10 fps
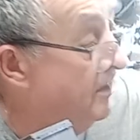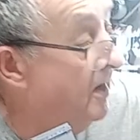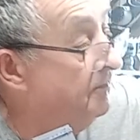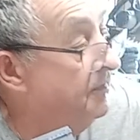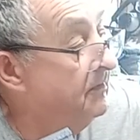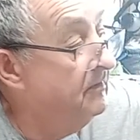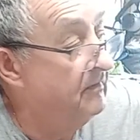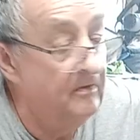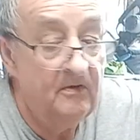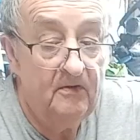them up,
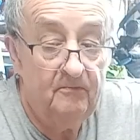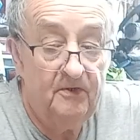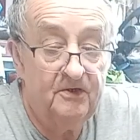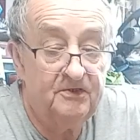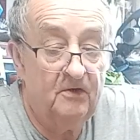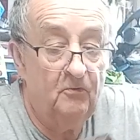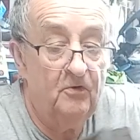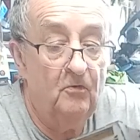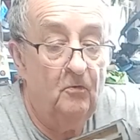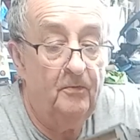because they
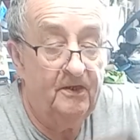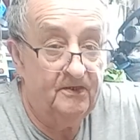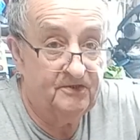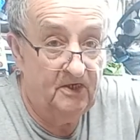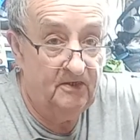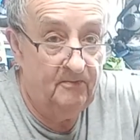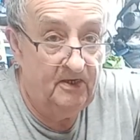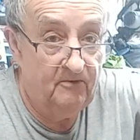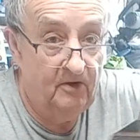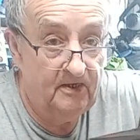wouldn't all be the same
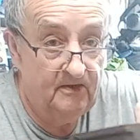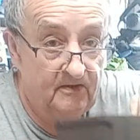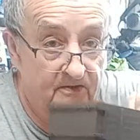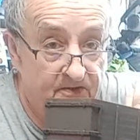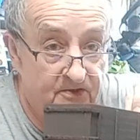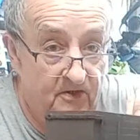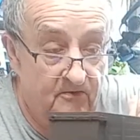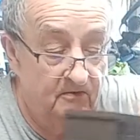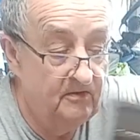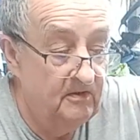anyway. So
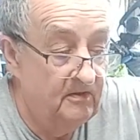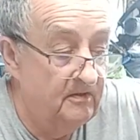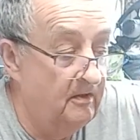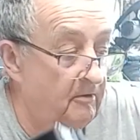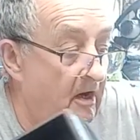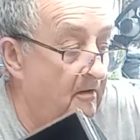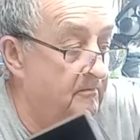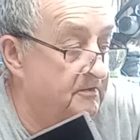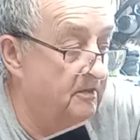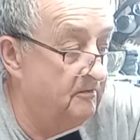there we are.
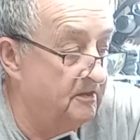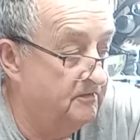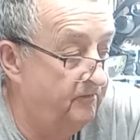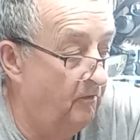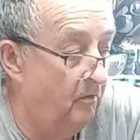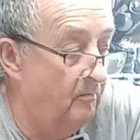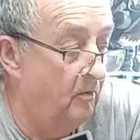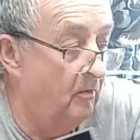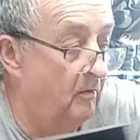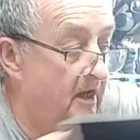So there's 4
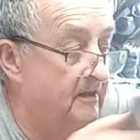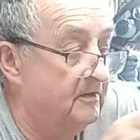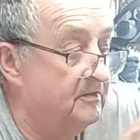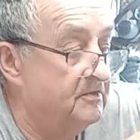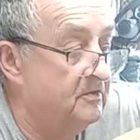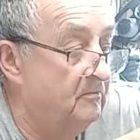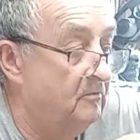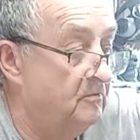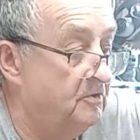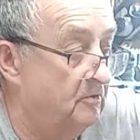more wagons that
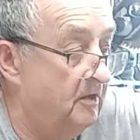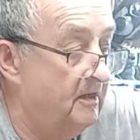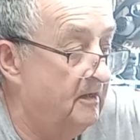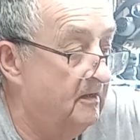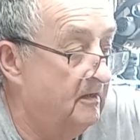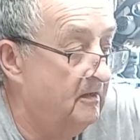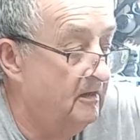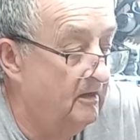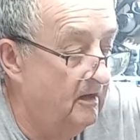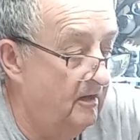will join
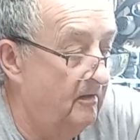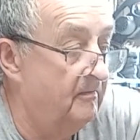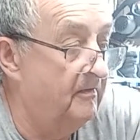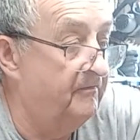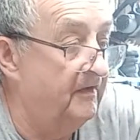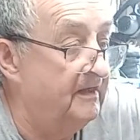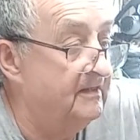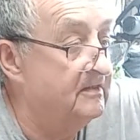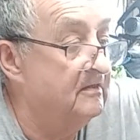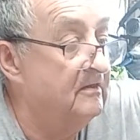the
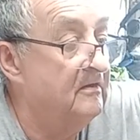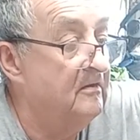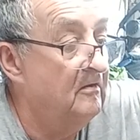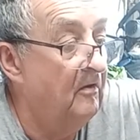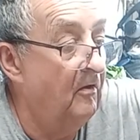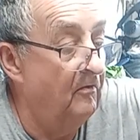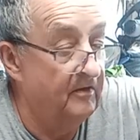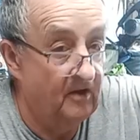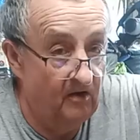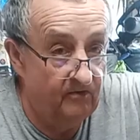fleet on
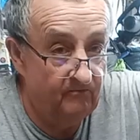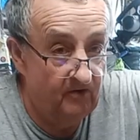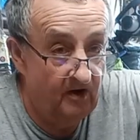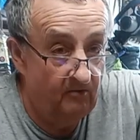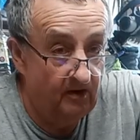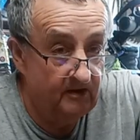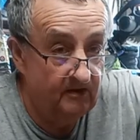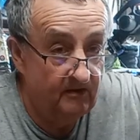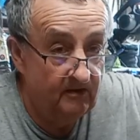the Garden Railway.